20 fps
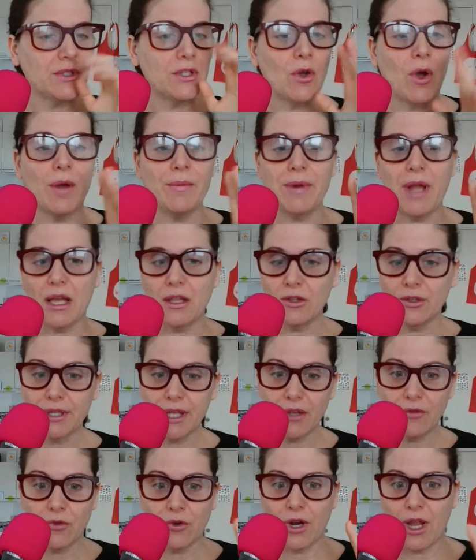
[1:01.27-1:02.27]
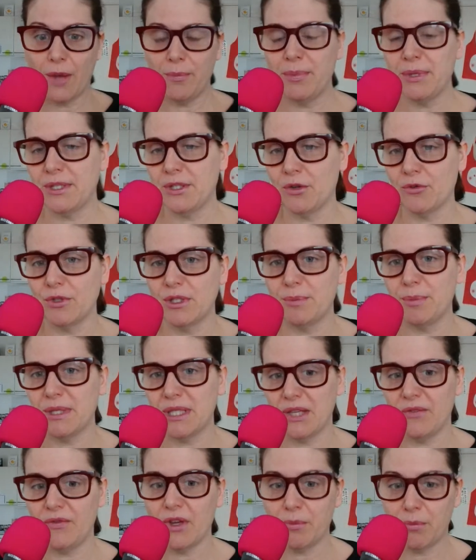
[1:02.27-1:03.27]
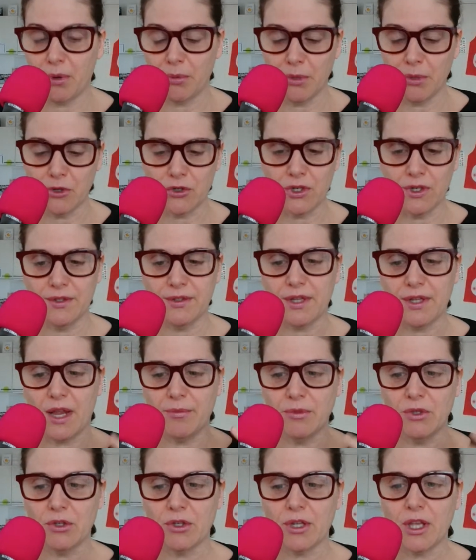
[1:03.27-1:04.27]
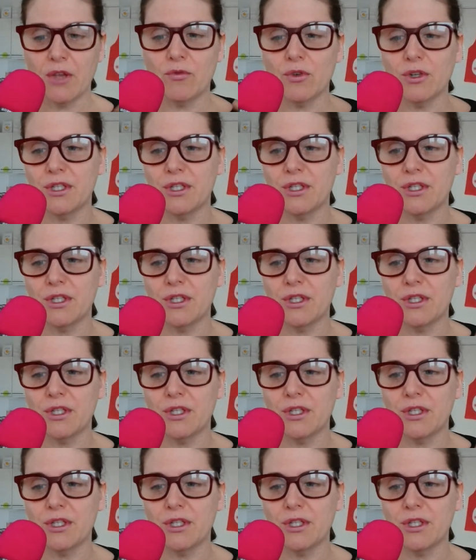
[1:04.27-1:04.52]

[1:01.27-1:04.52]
So I'm not looking for episode-specific promotions. I'm looking for